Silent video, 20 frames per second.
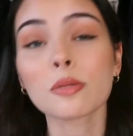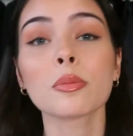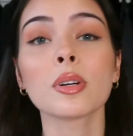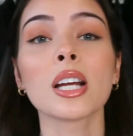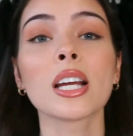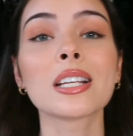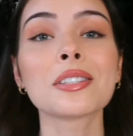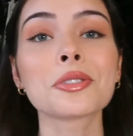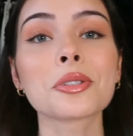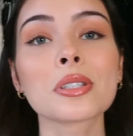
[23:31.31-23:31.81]
are more
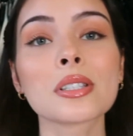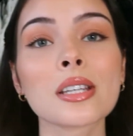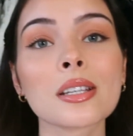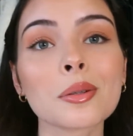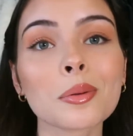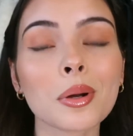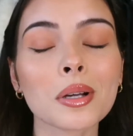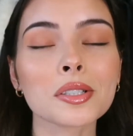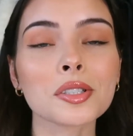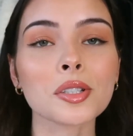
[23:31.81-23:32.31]
interesting
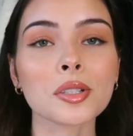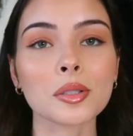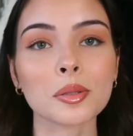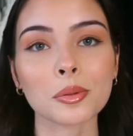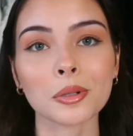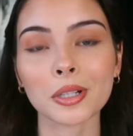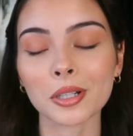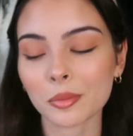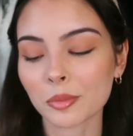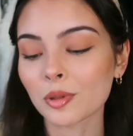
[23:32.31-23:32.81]
questions.
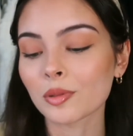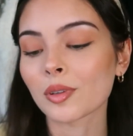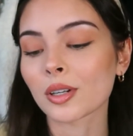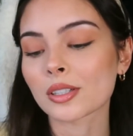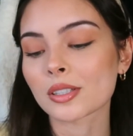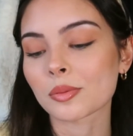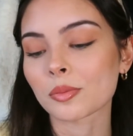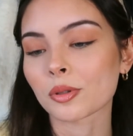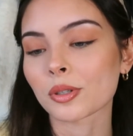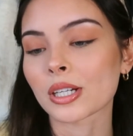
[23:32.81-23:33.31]
We're gonna move
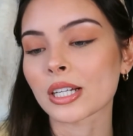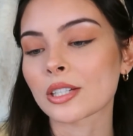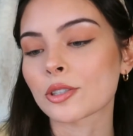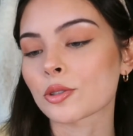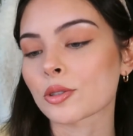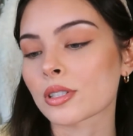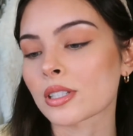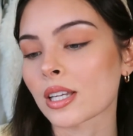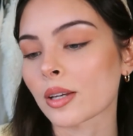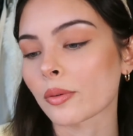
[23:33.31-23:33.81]
on to more
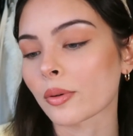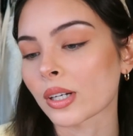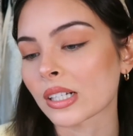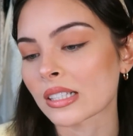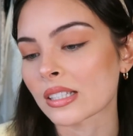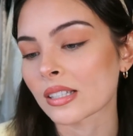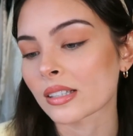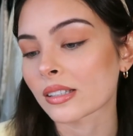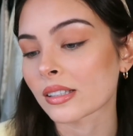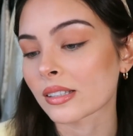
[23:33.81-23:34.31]
interesting
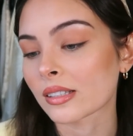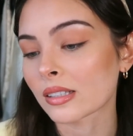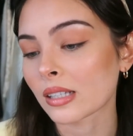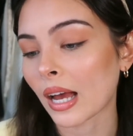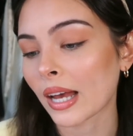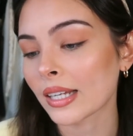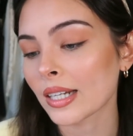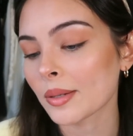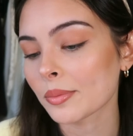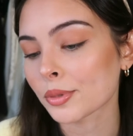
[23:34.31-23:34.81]
ones. This is
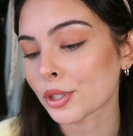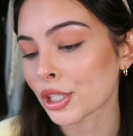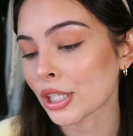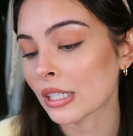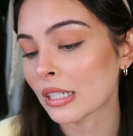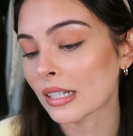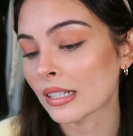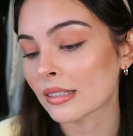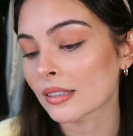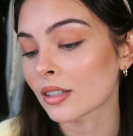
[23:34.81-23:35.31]

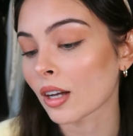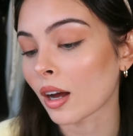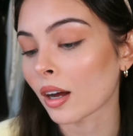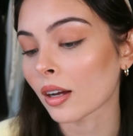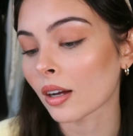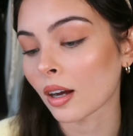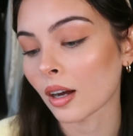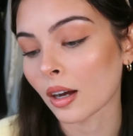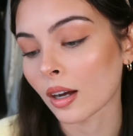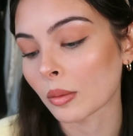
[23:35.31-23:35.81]

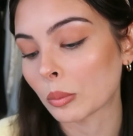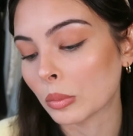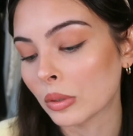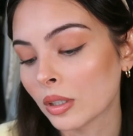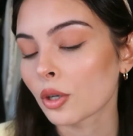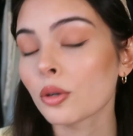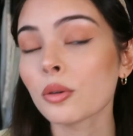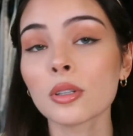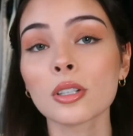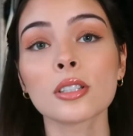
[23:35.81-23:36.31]
signupgenius.com.
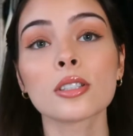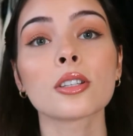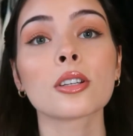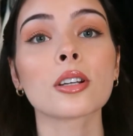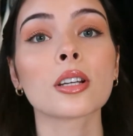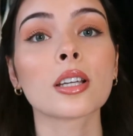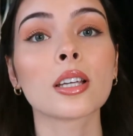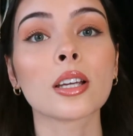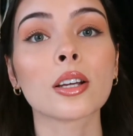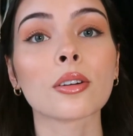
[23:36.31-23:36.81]
Who is
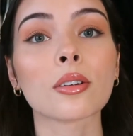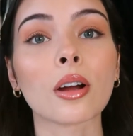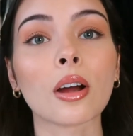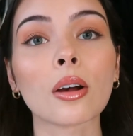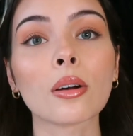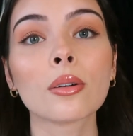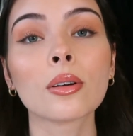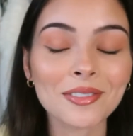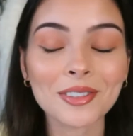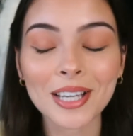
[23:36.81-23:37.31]
your hero?
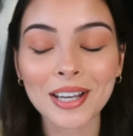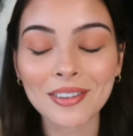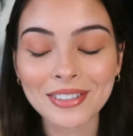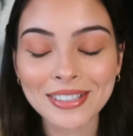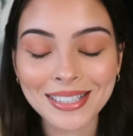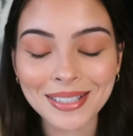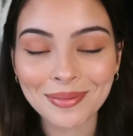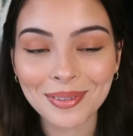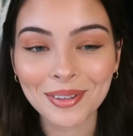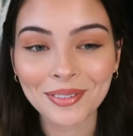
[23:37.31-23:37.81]
If you haven't
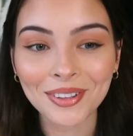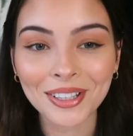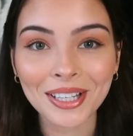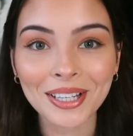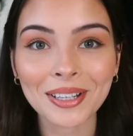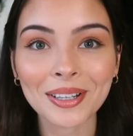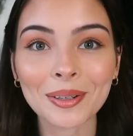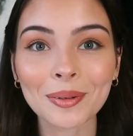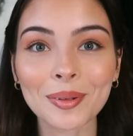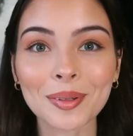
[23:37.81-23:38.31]
seen my
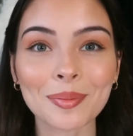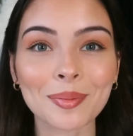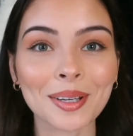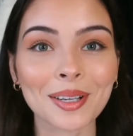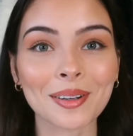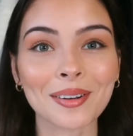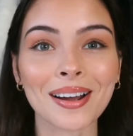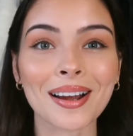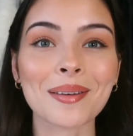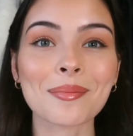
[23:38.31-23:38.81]
video with my
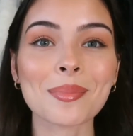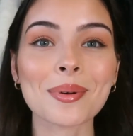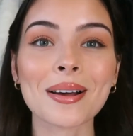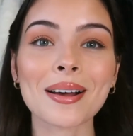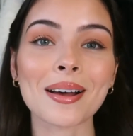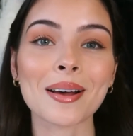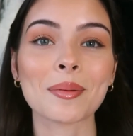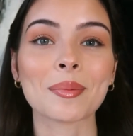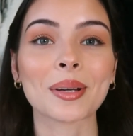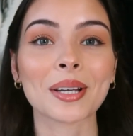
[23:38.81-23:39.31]

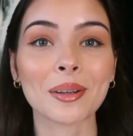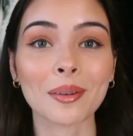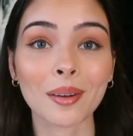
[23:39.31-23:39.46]
grandpa